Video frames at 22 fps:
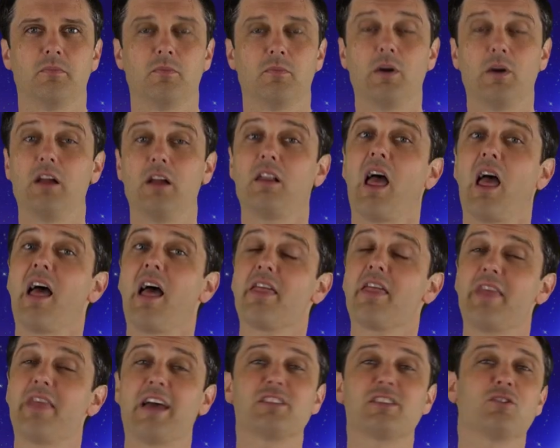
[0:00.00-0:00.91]
Well,
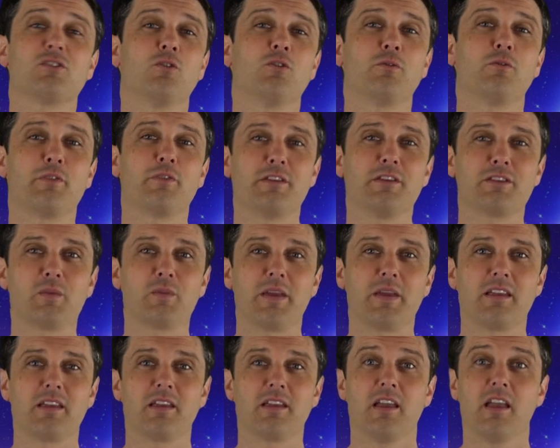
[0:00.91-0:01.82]
that's all for this
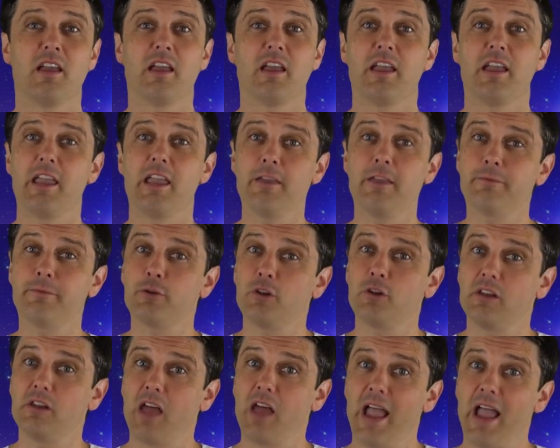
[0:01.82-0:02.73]
week. If
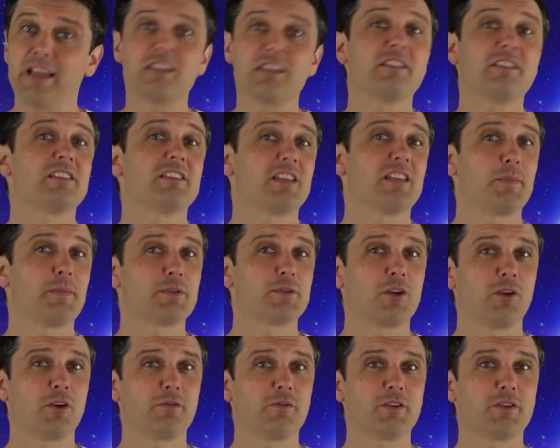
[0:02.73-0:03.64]
you liked this
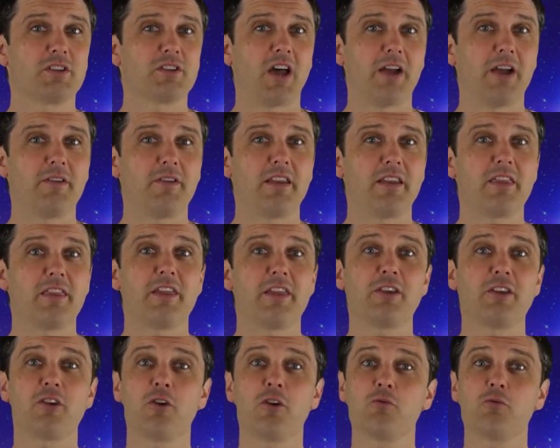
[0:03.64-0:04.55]
episode of The Syrin,
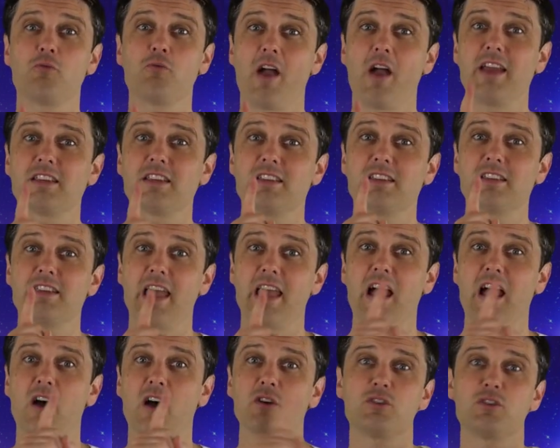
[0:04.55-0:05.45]
then go right
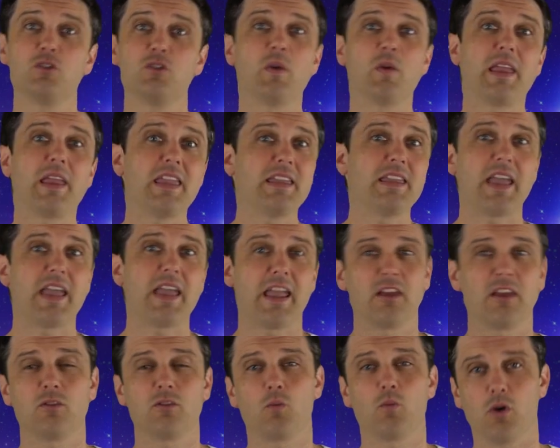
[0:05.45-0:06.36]
now to
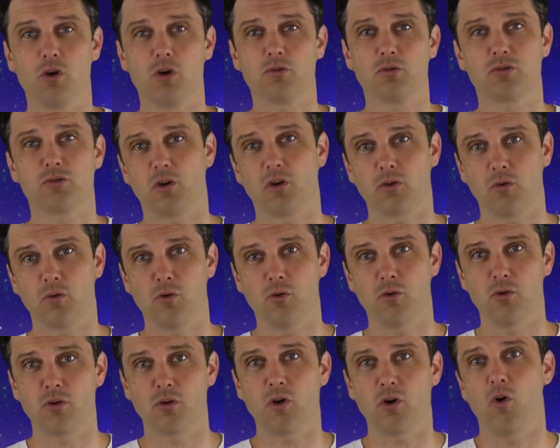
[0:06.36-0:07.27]

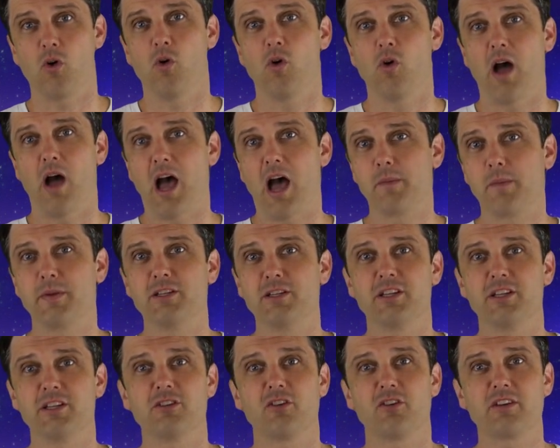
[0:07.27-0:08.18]
enworld.org or
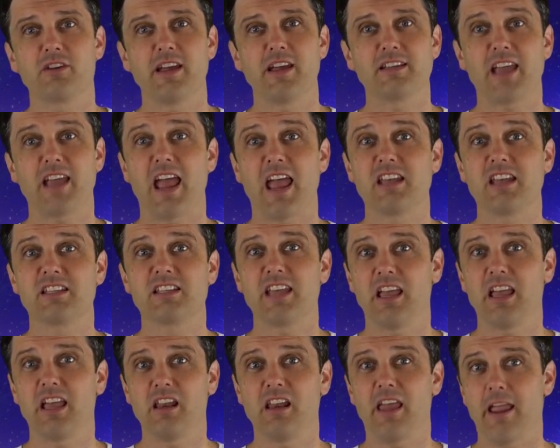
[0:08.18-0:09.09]
rpg.net and
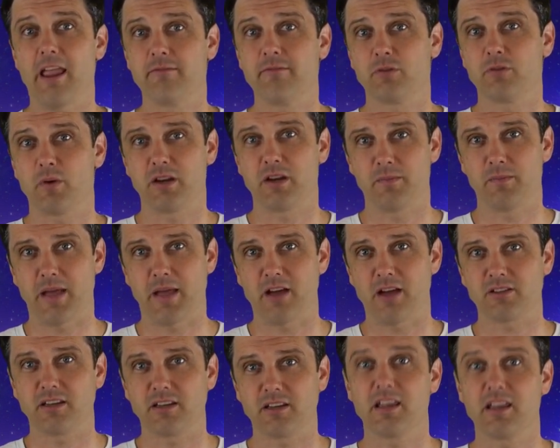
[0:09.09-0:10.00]
tell everyone
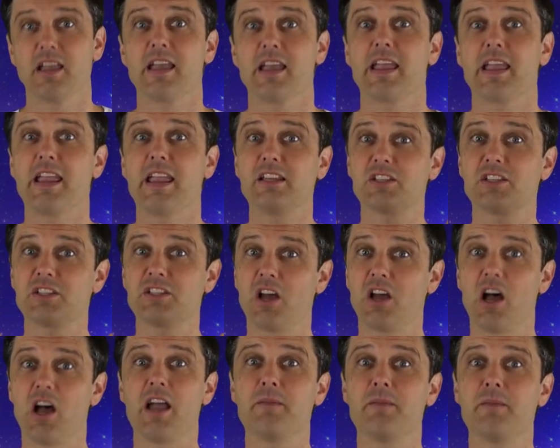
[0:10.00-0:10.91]
about it. It's
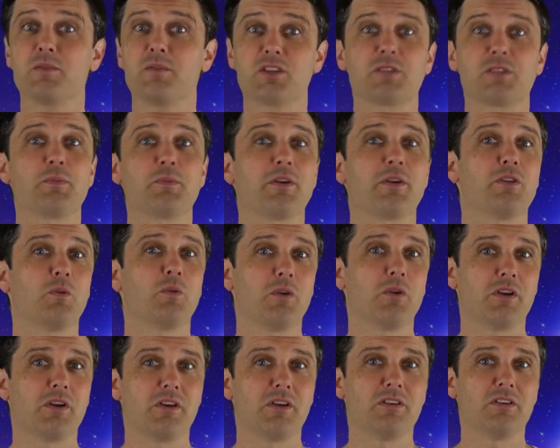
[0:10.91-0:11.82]
time to spread the
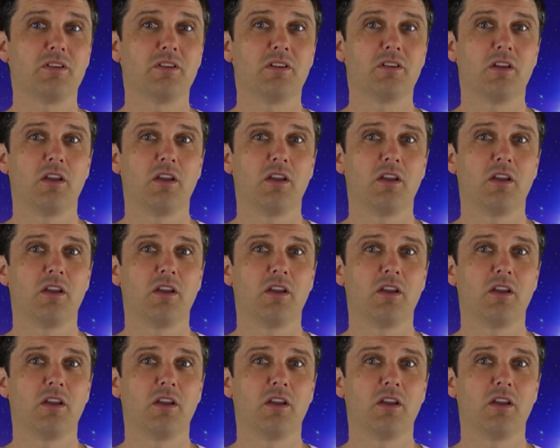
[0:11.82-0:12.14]
word.